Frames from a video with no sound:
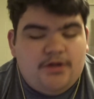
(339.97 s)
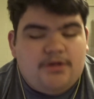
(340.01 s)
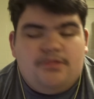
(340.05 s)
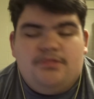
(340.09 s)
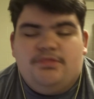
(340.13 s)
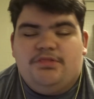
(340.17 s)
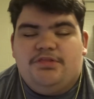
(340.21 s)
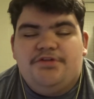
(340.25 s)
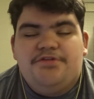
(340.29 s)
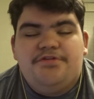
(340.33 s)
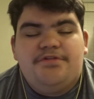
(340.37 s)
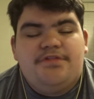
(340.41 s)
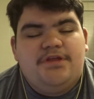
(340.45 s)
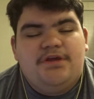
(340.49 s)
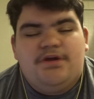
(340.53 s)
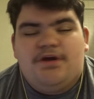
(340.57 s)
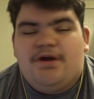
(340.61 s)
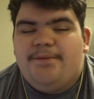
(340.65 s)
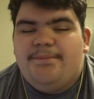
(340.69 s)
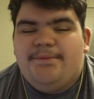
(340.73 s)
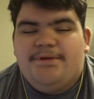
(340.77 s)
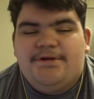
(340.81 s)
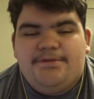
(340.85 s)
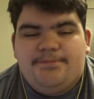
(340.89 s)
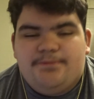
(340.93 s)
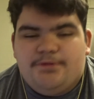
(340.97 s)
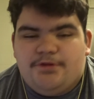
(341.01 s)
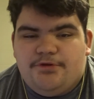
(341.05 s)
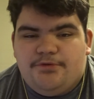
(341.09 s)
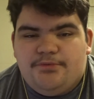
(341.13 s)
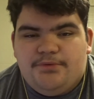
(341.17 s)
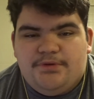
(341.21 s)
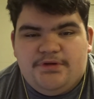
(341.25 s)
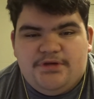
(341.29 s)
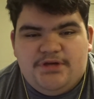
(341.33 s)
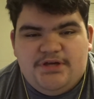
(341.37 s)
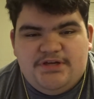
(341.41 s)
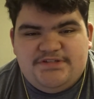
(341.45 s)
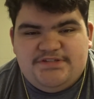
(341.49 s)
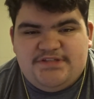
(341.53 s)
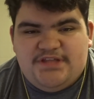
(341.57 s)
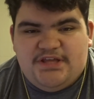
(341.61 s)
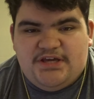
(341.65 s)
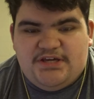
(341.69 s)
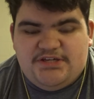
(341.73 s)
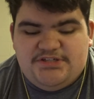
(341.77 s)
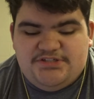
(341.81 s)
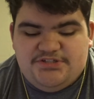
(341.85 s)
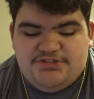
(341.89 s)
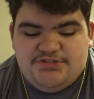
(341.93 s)
literally comment down below what you guys
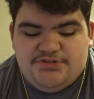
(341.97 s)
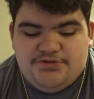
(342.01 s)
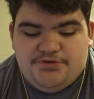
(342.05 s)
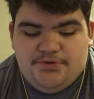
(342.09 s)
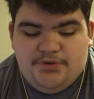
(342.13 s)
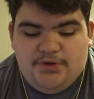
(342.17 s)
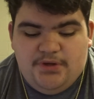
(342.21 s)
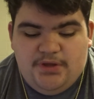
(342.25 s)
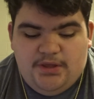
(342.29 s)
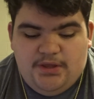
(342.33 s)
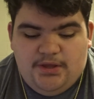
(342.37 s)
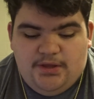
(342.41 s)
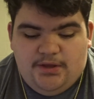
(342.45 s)
think I should do.